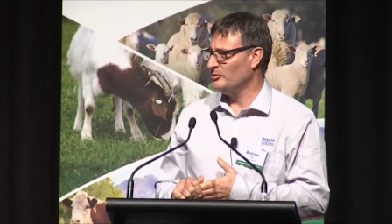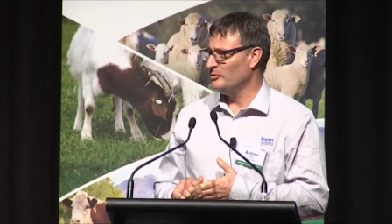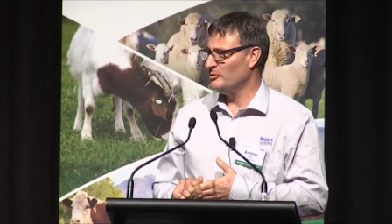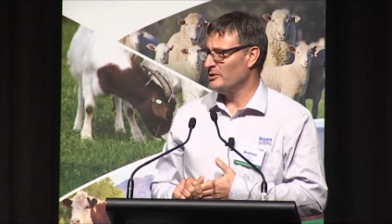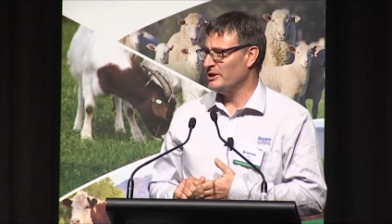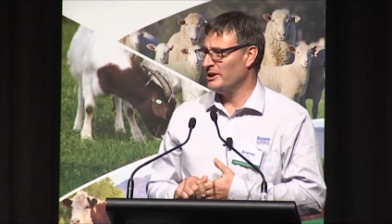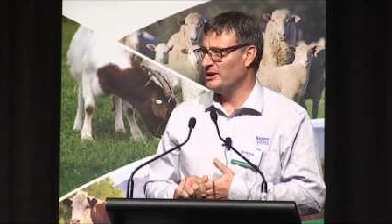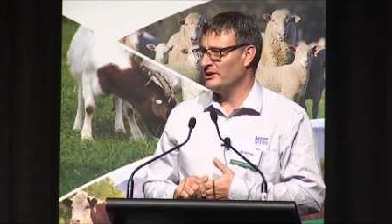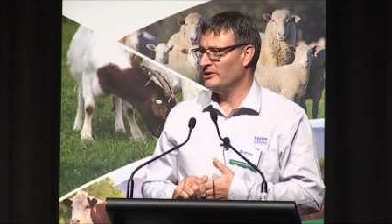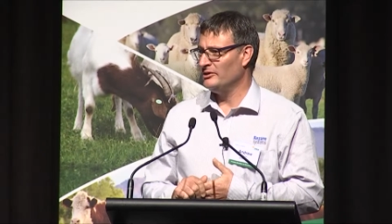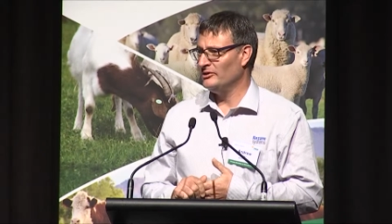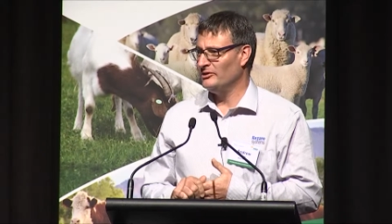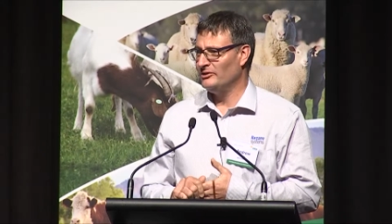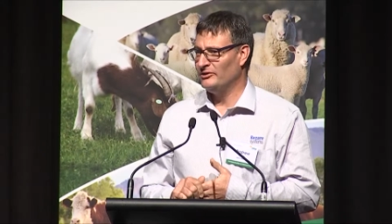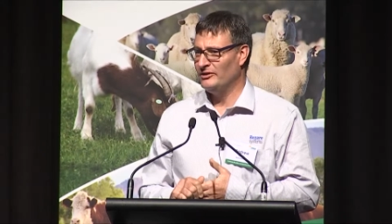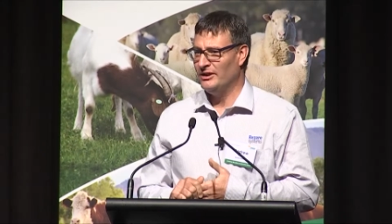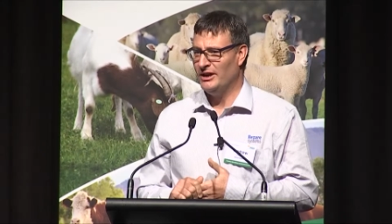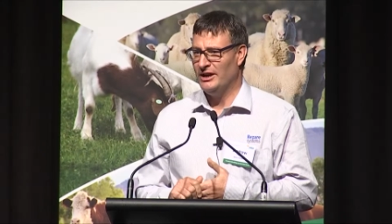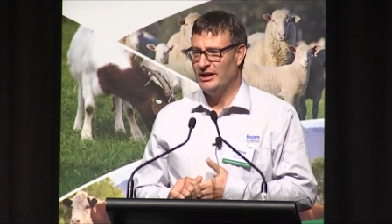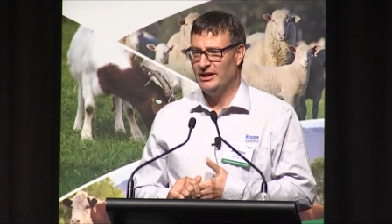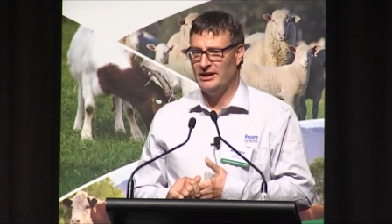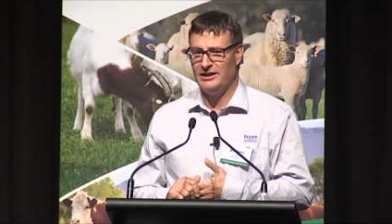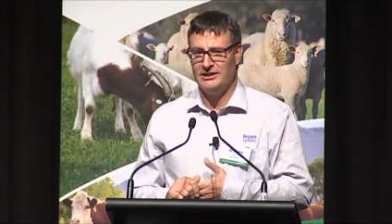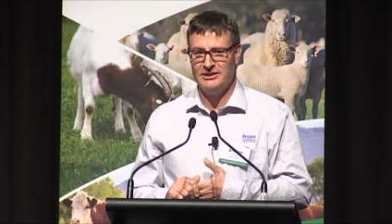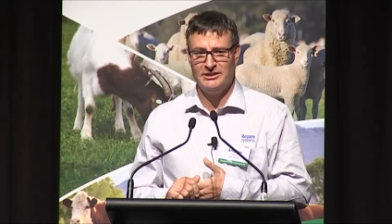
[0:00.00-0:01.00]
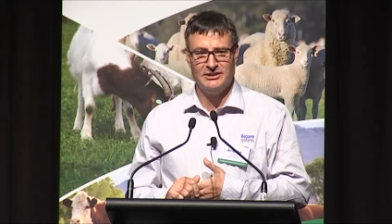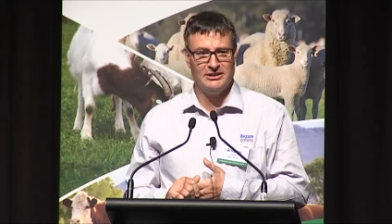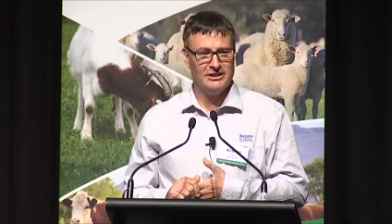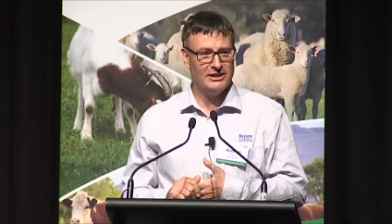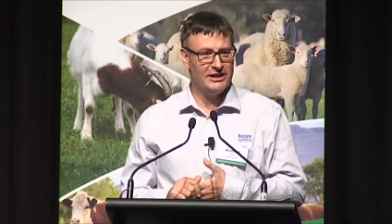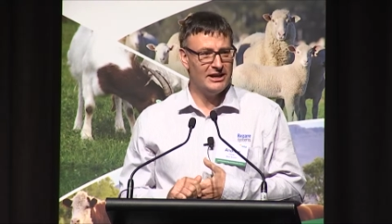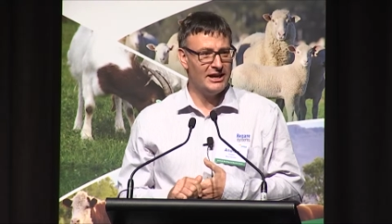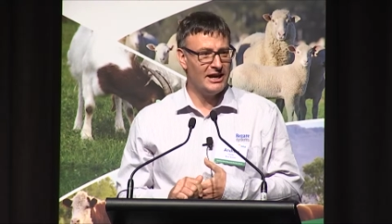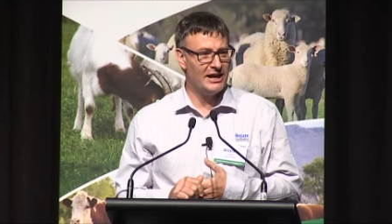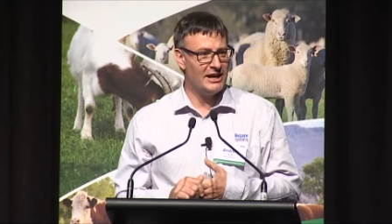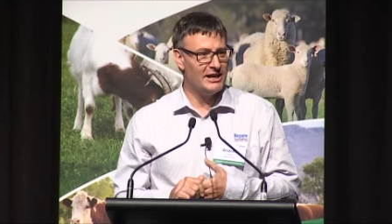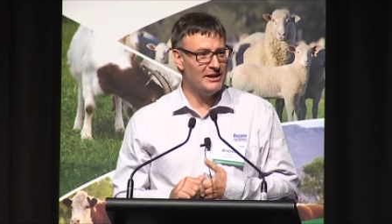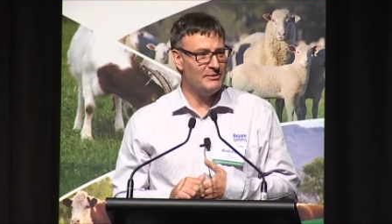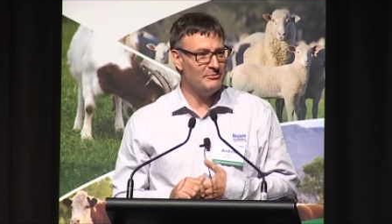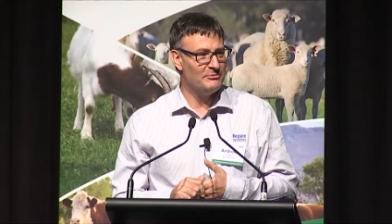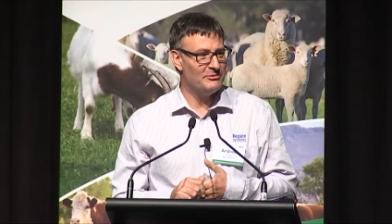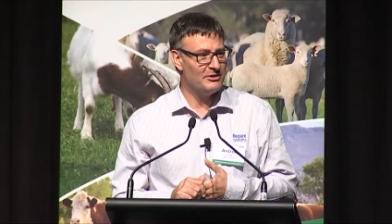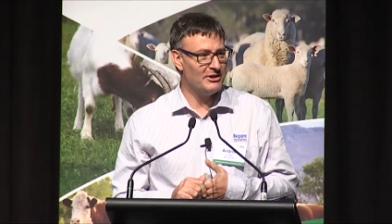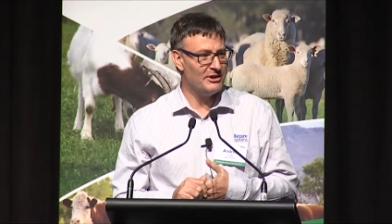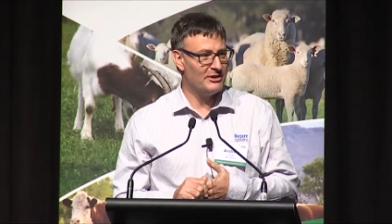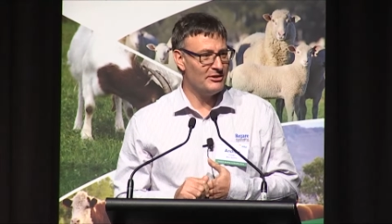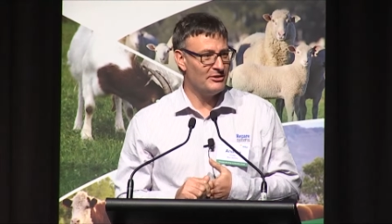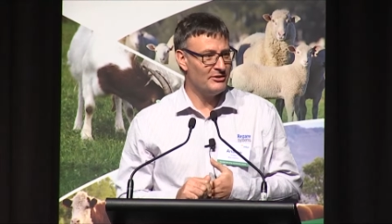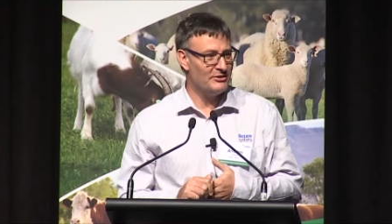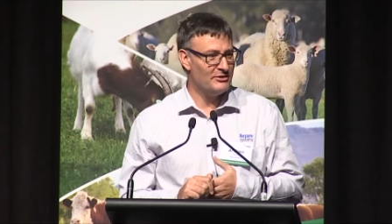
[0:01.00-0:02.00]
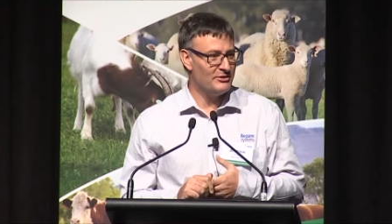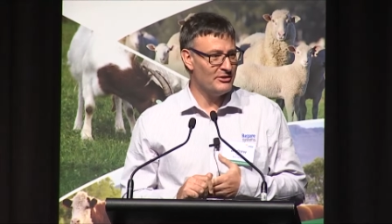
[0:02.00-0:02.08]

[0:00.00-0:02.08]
audience and name the,